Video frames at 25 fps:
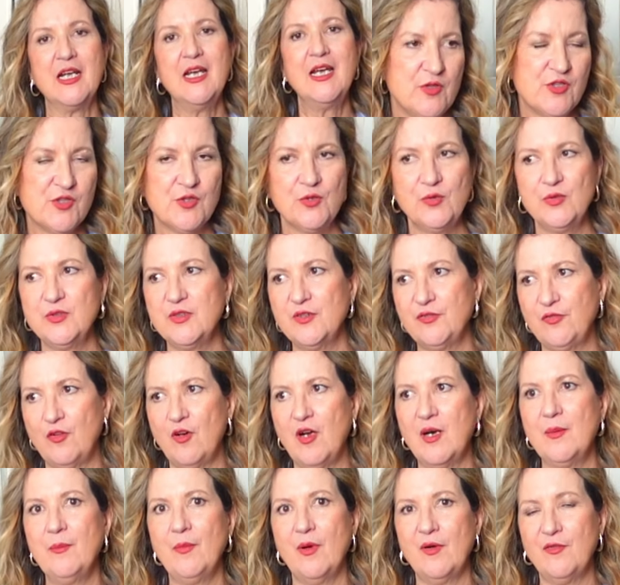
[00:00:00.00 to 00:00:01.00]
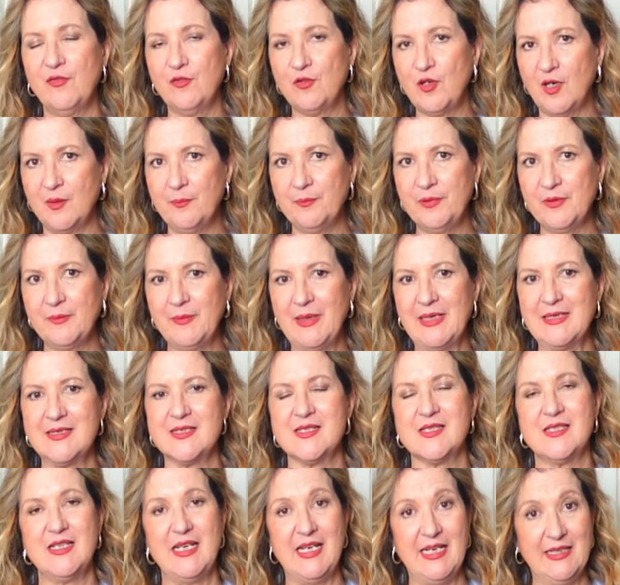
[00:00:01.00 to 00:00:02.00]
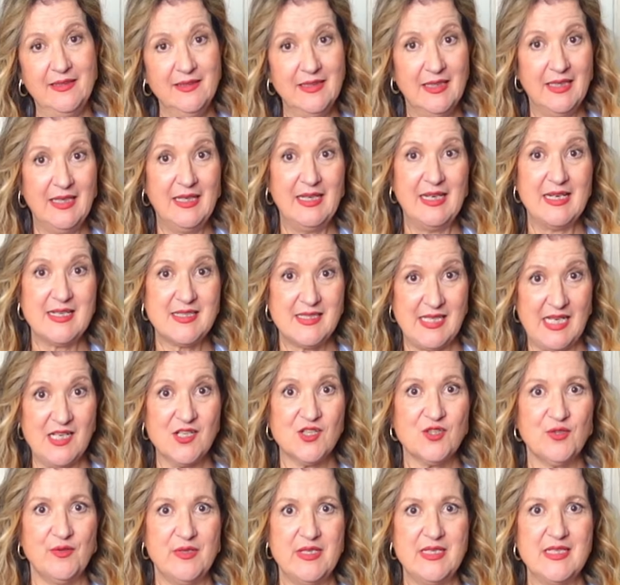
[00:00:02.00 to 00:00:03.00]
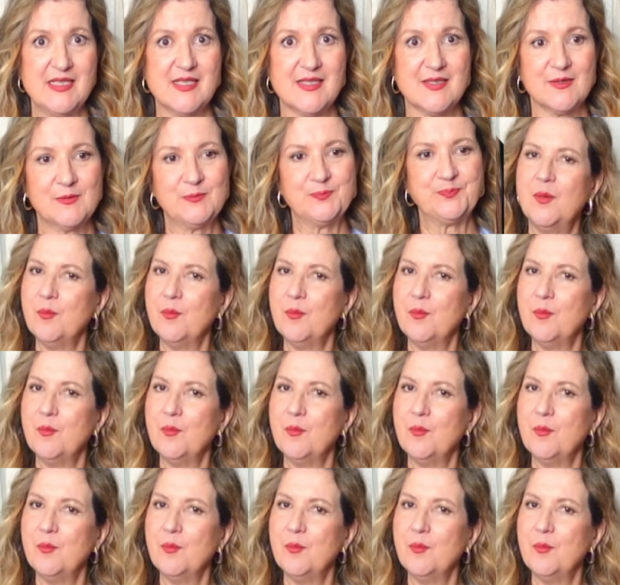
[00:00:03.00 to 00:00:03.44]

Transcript: through the form of complements and accessories.